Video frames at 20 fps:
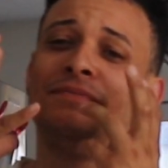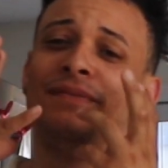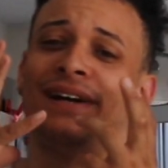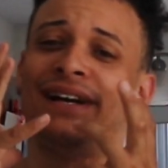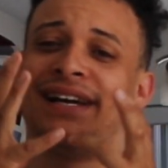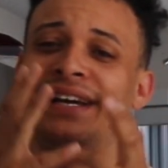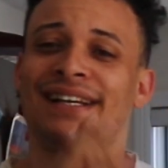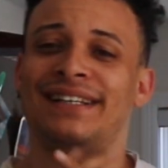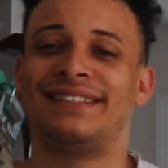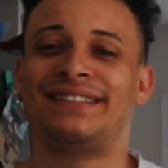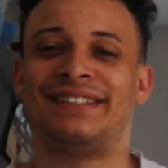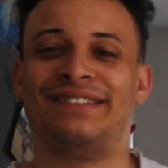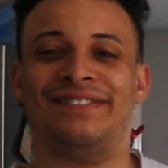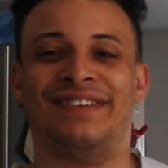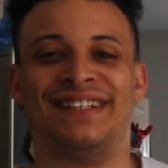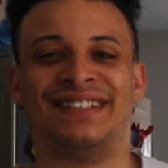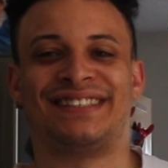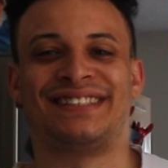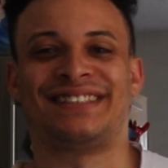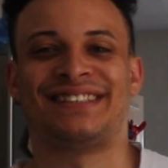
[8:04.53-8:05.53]
with my hands so
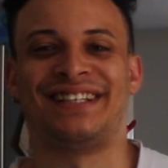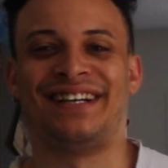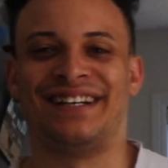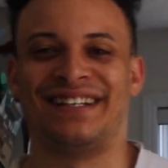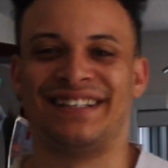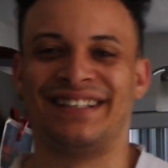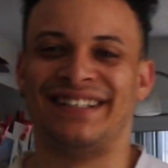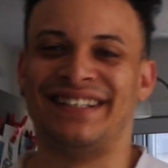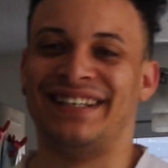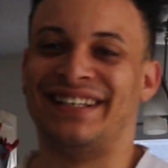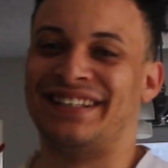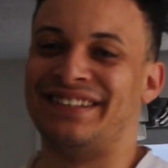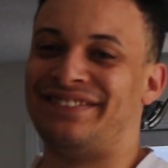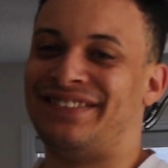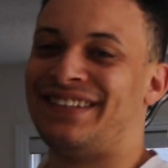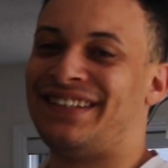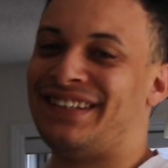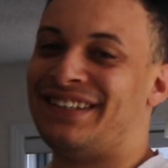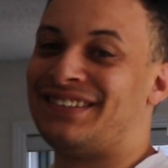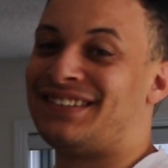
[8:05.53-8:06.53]
much. I saw it in the other
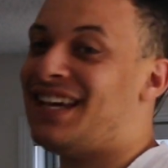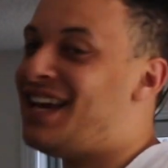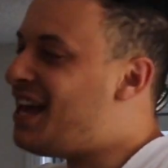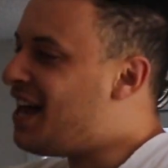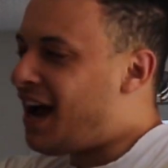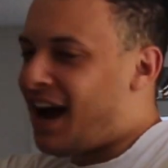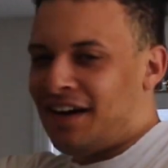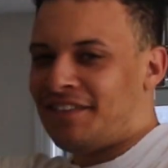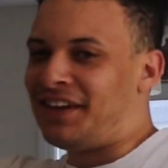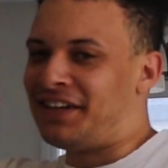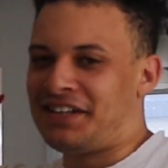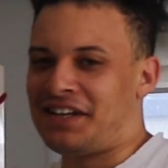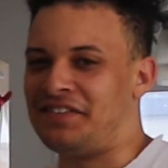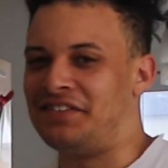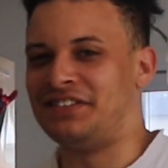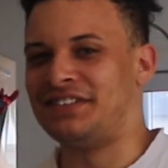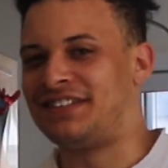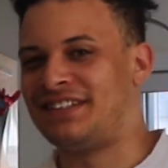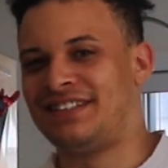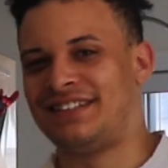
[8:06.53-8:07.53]
videos. I'm not
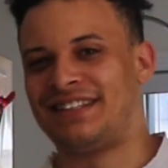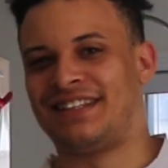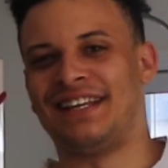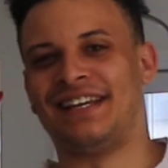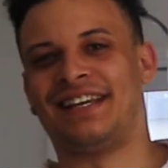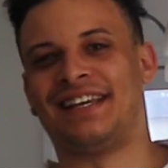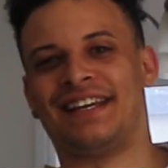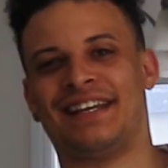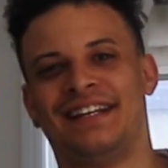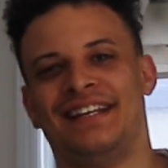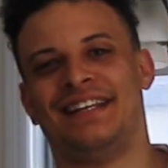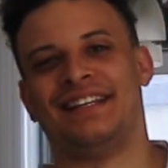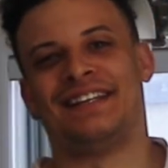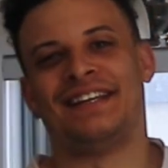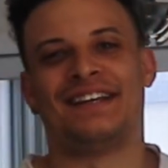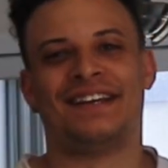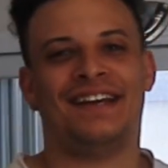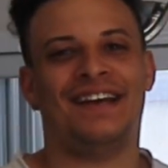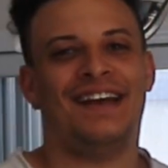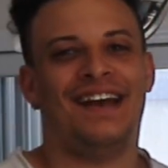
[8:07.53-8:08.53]
double thinking
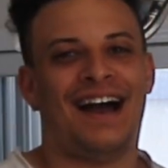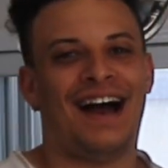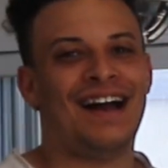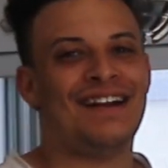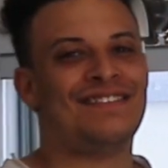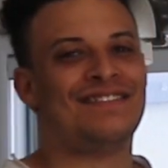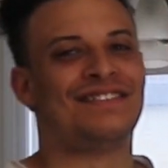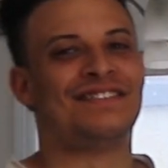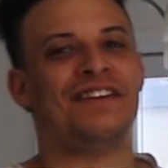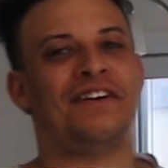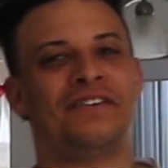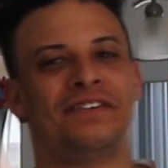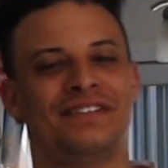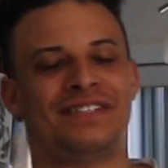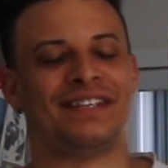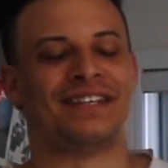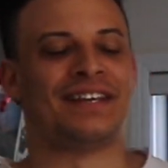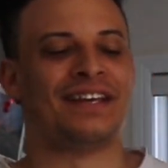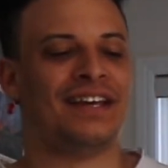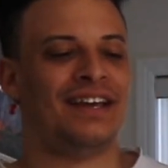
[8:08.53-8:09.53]
anything. I'm just
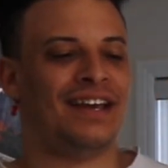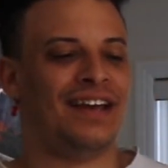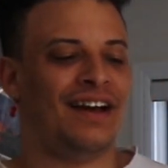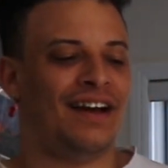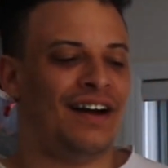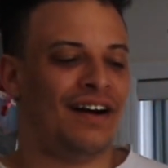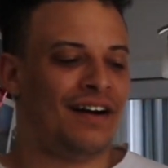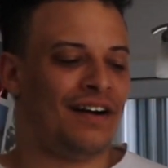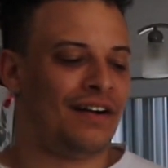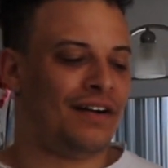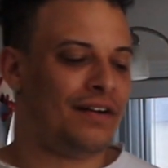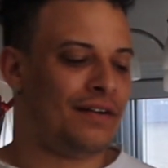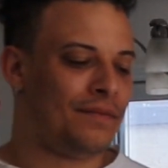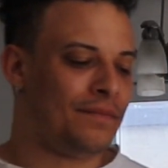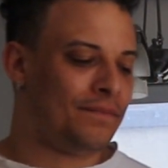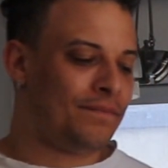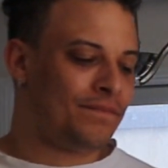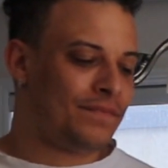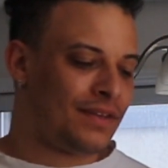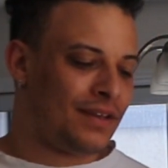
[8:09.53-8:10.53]
noticing.
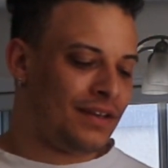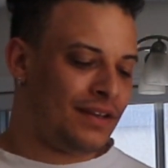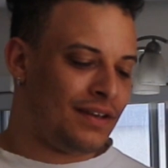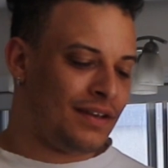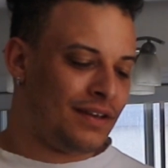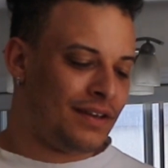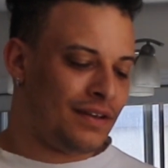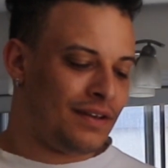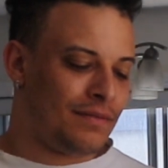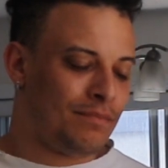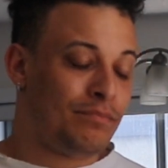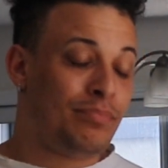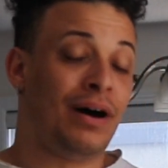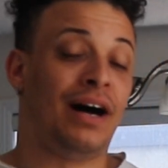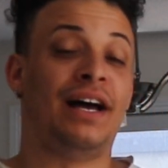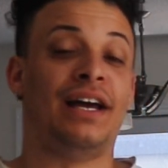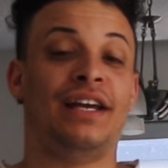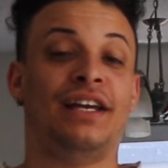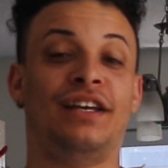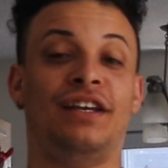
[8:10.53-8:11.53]

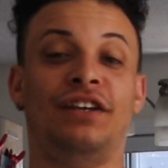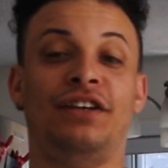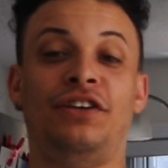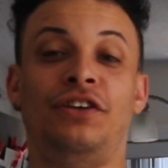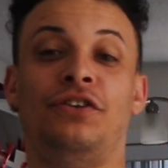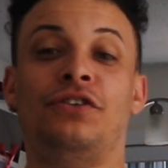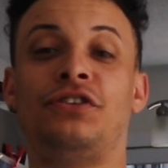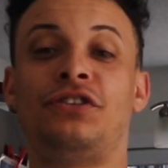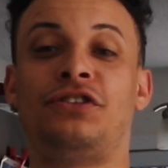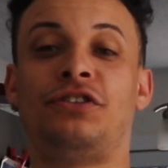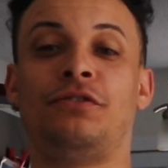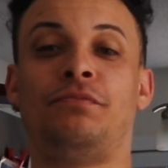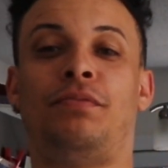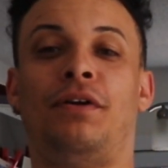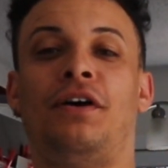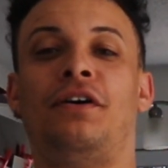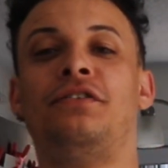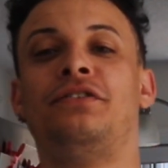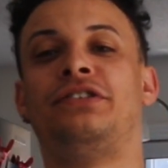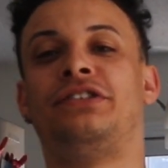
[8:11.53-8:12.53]
But you're
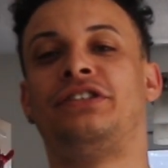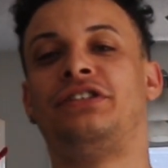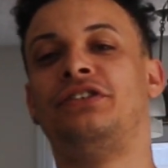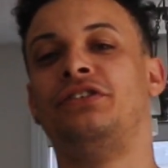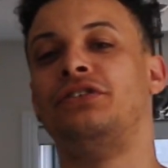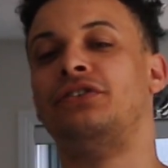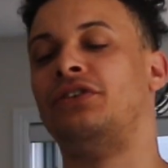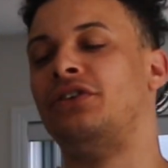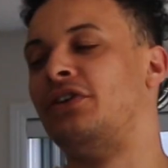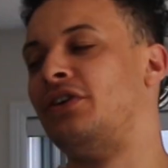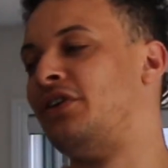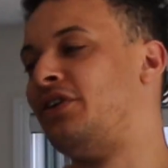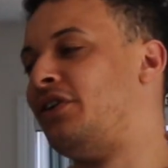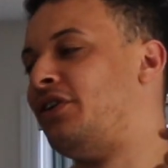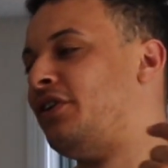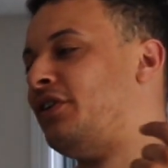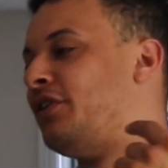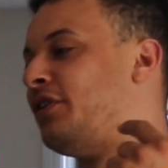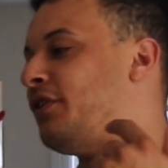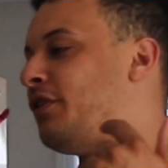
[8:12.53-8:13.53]
supposed to
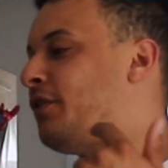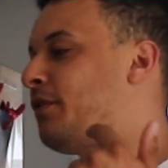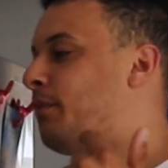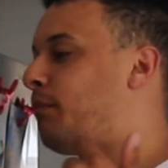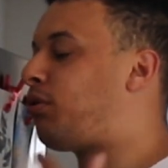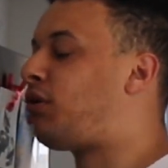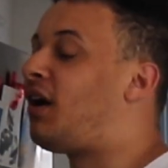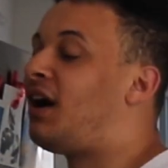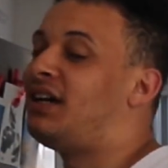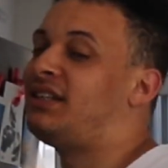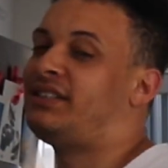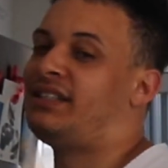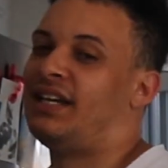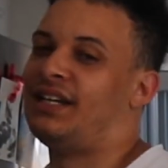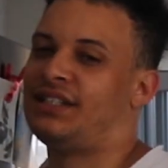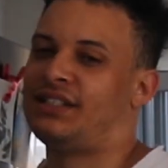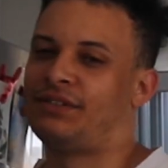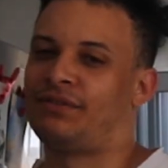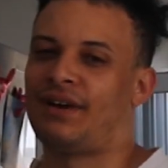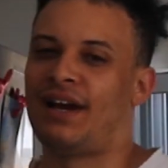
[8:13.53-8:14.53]

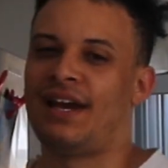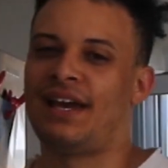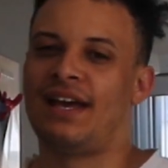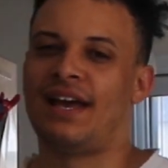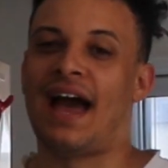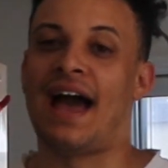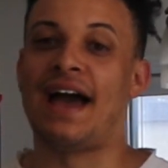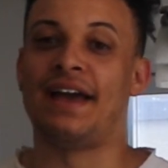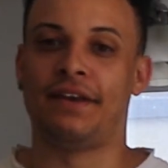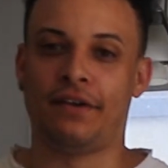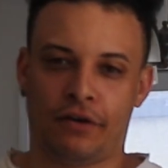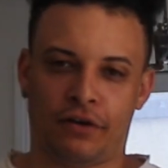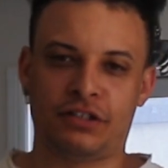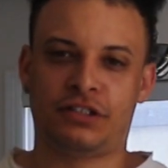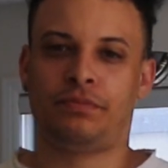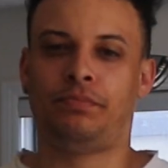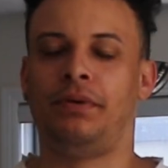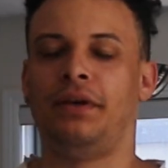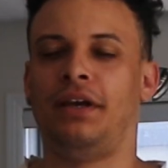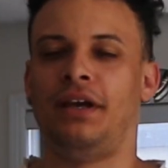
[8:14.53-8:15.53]
process, right? At your
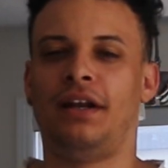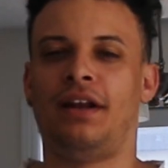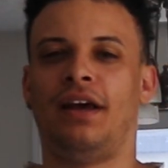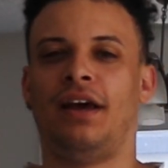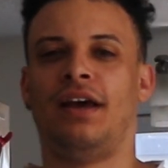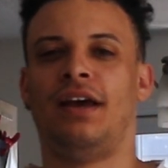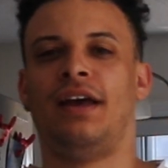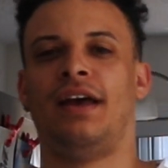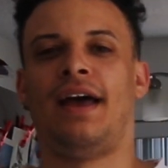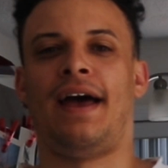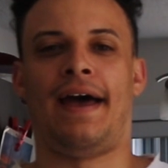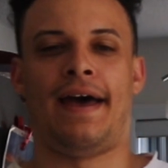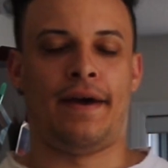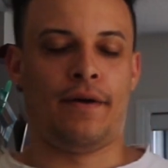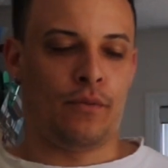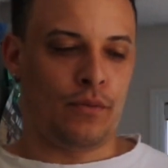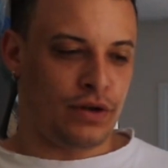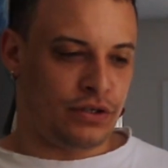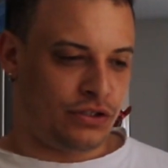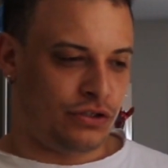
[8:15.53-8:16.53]
speed,
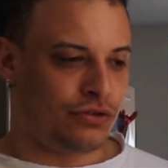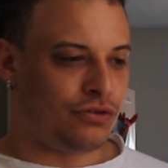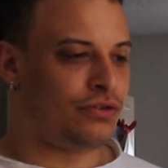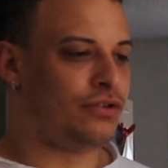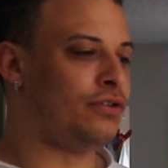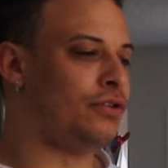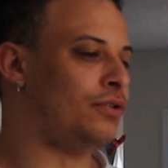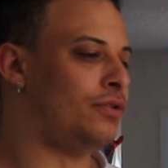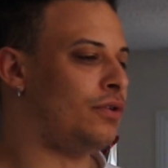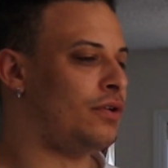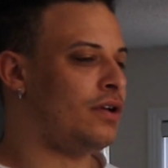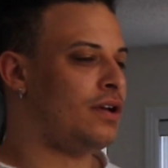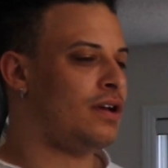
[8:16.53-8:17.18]
at what you do.